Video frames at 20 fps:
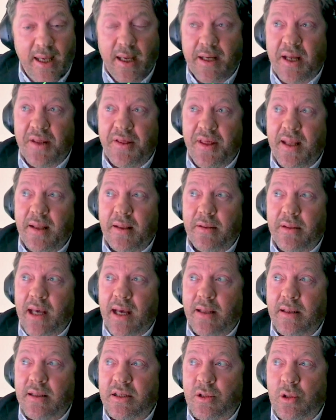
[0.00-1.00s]
And I think
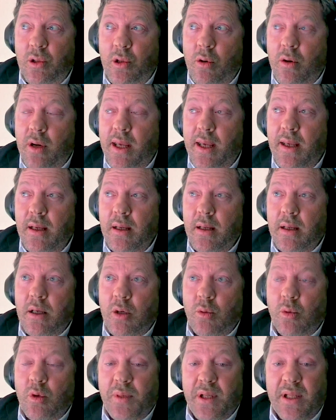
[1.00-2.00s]
that story
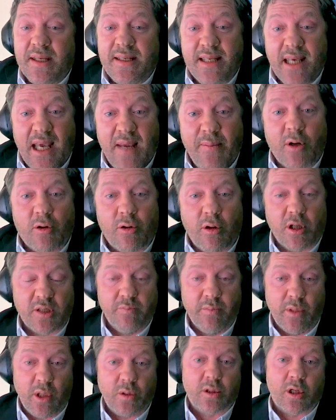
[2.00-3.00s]
will be the same
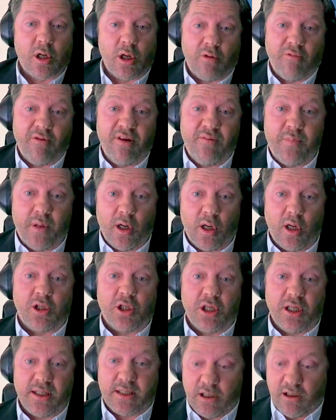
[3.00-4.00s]
across most coral reef
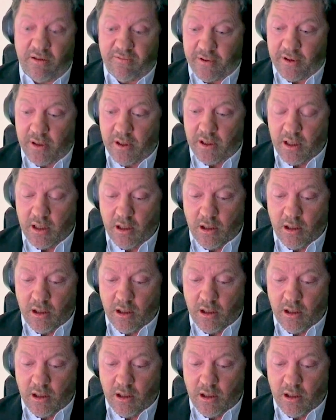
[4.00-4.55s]
biologists over